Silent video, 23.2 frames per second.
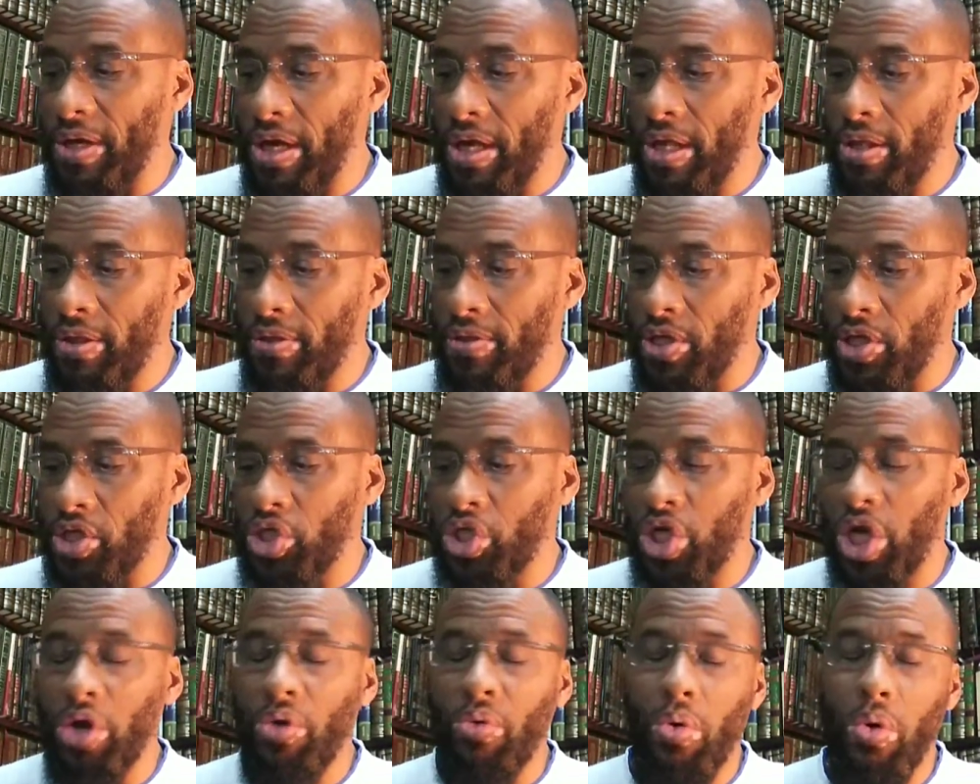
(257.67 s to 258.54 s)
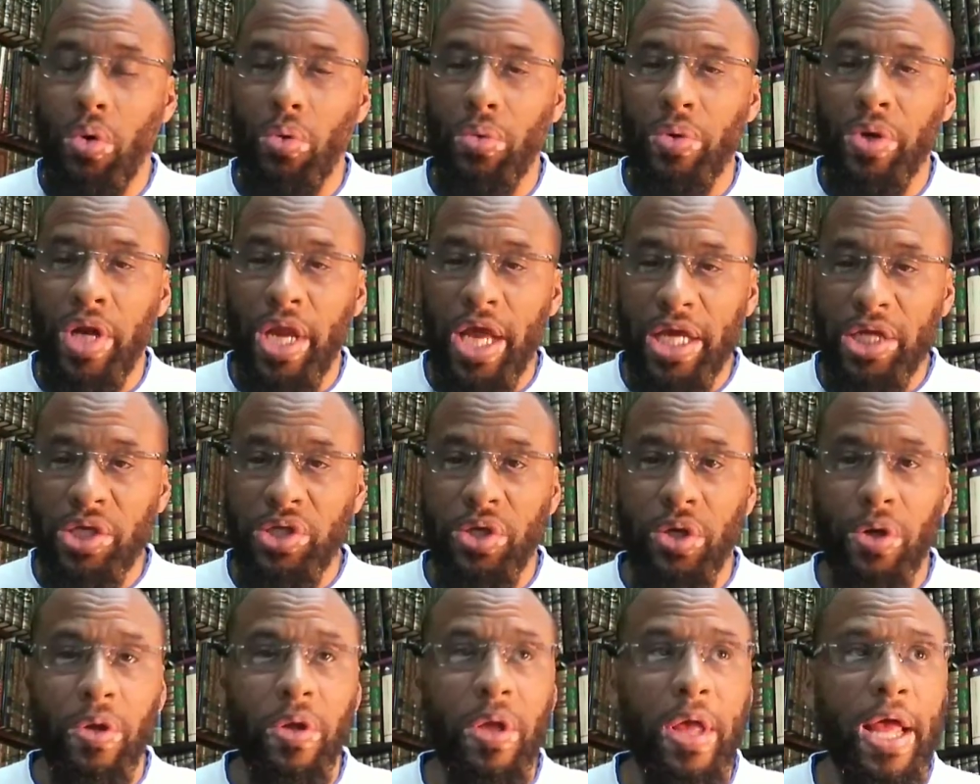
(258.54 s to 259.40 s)
the general
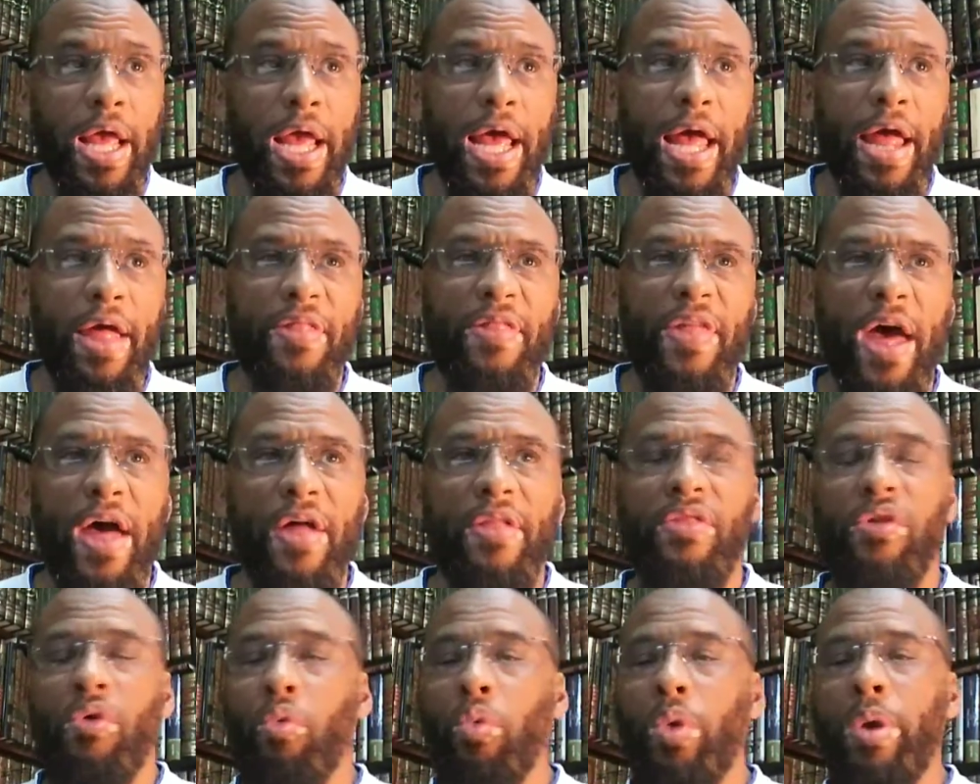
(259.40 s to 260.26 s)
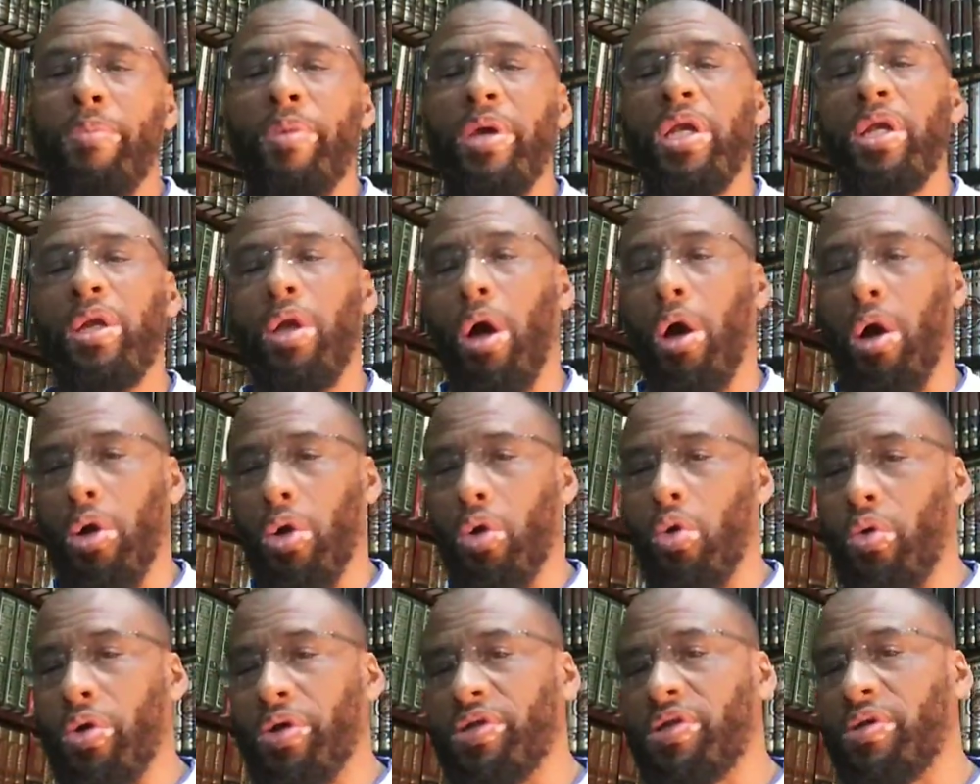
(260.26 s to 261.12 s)
nature, that the women are
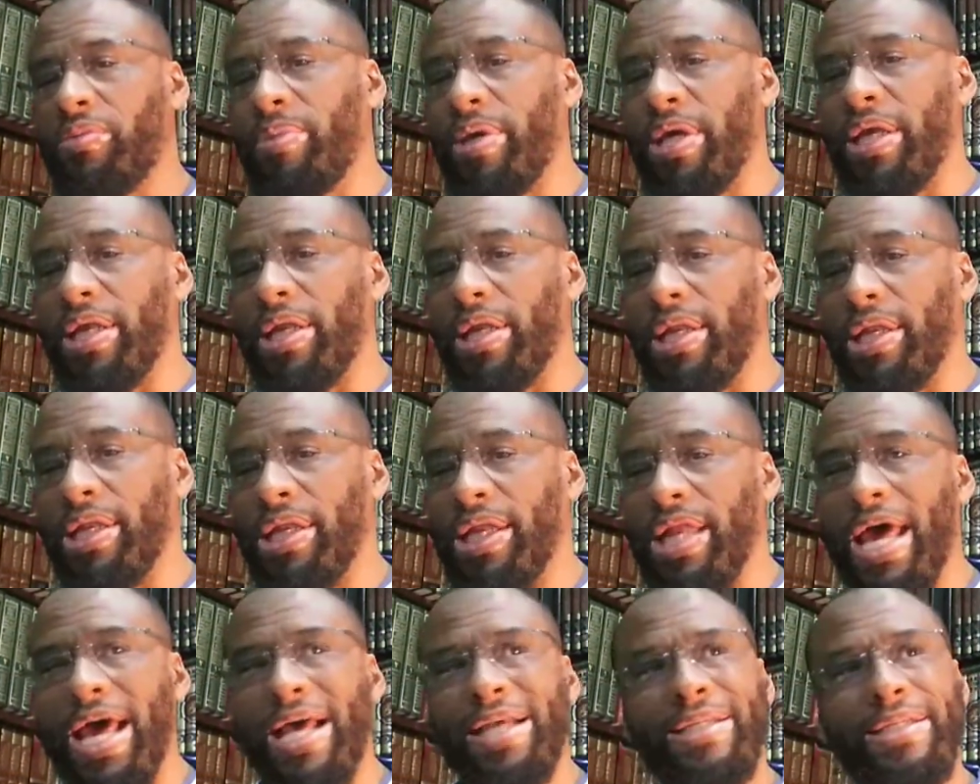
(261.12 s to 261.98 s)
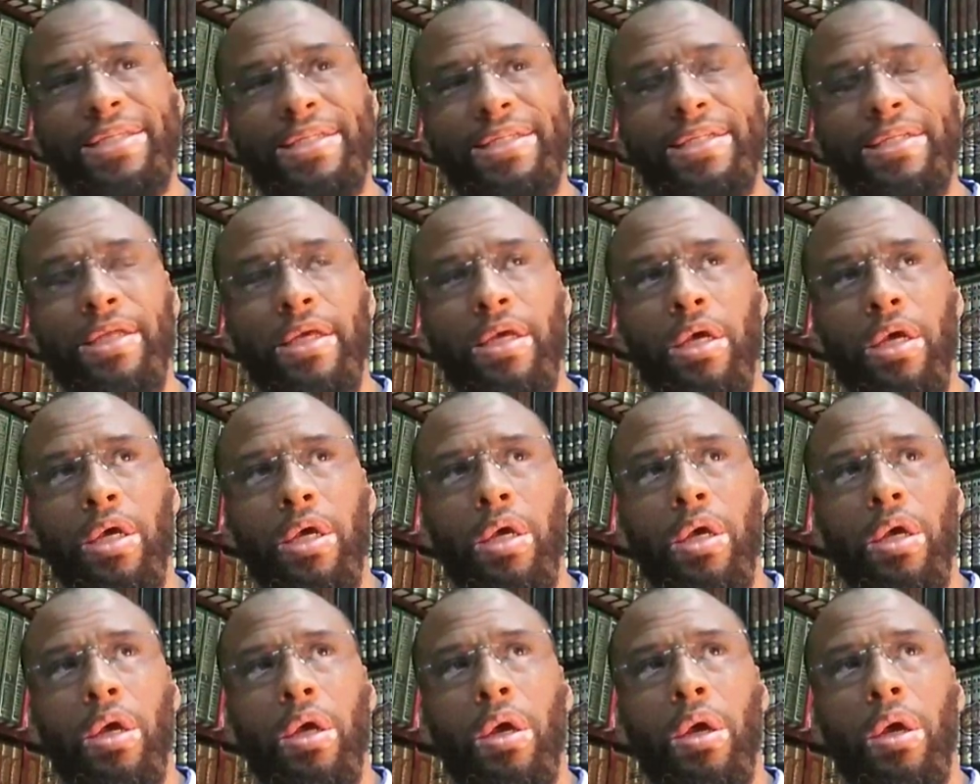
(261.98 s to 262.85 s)
going to be less
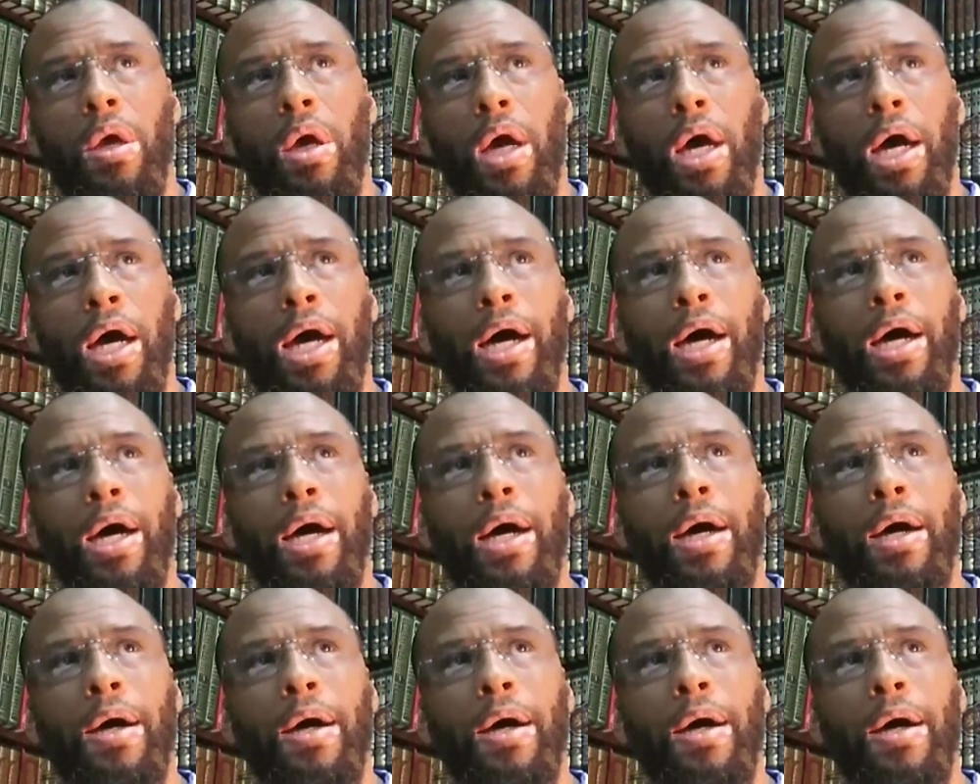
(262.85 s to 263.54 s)
uh,